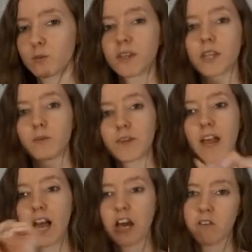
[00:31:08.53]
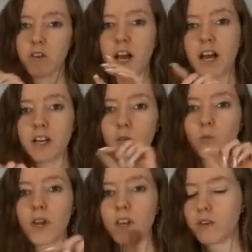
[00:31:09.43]
week that if we have a
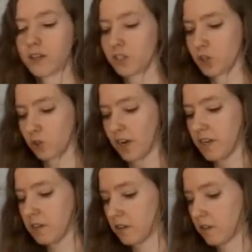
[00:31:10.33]
wave on a string,